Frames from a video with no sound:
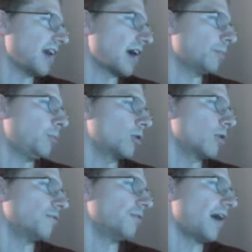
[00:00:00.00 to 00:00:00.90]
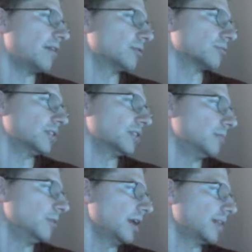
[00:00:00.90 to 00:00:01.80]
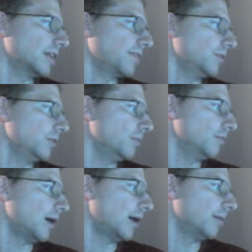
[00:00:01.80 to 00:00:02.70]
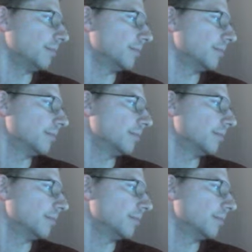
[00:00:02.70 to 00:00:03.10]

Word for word: Acapulco final is reasonable. I think if you, um,